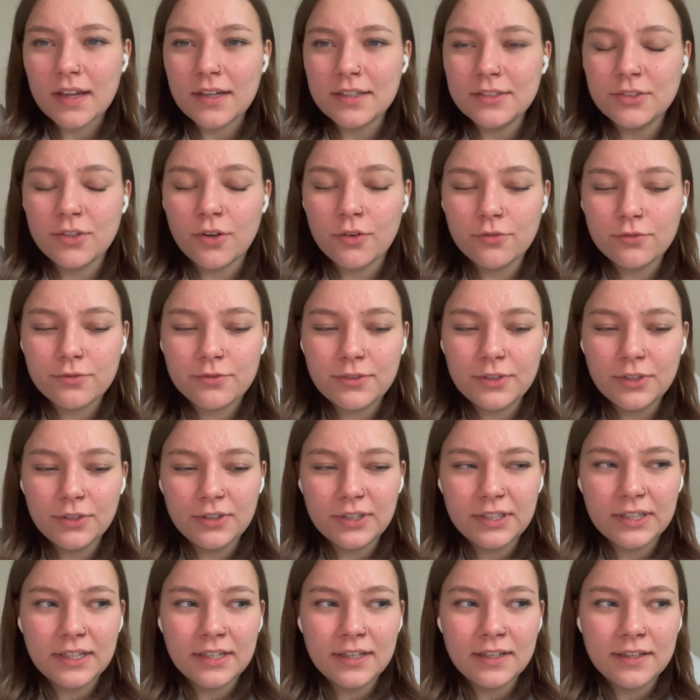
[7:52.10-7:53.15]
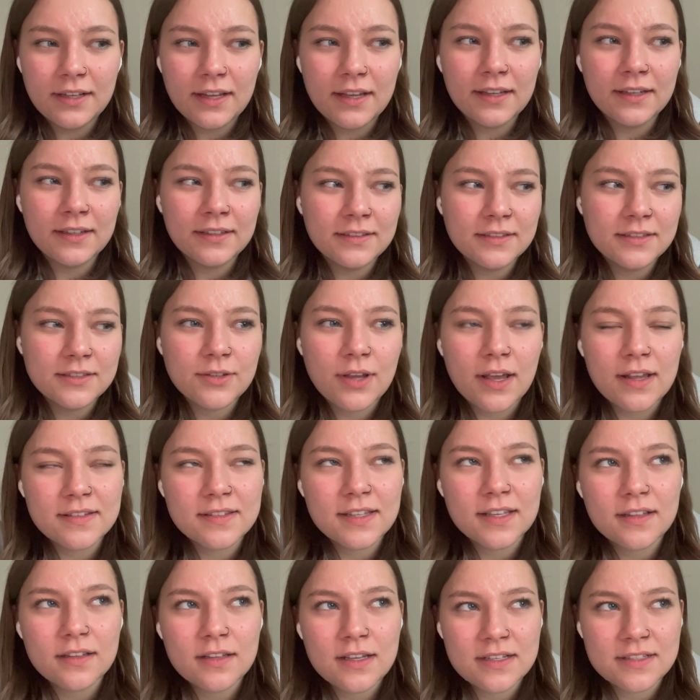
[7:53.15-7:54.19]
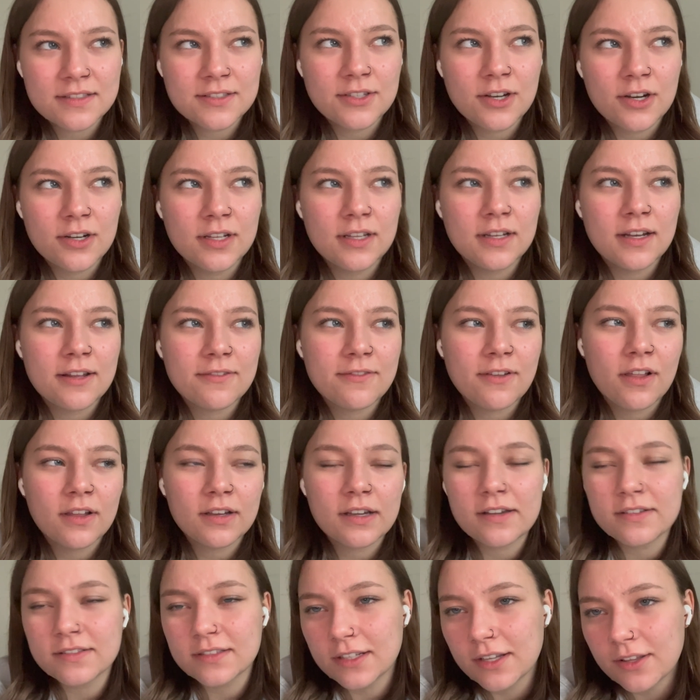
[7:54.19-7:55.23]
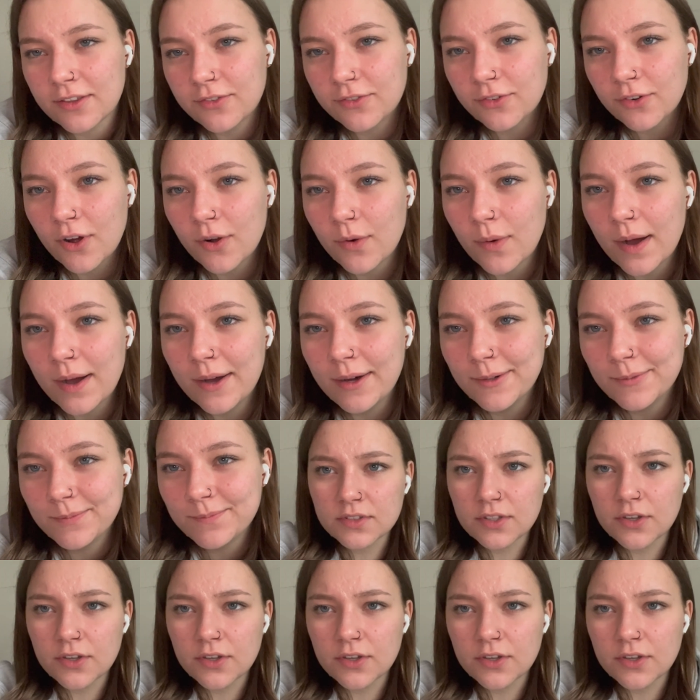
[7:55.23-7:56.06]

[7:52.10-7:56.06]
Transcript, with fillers: I don't feel good and as the class started I felt like I was gonna throw up.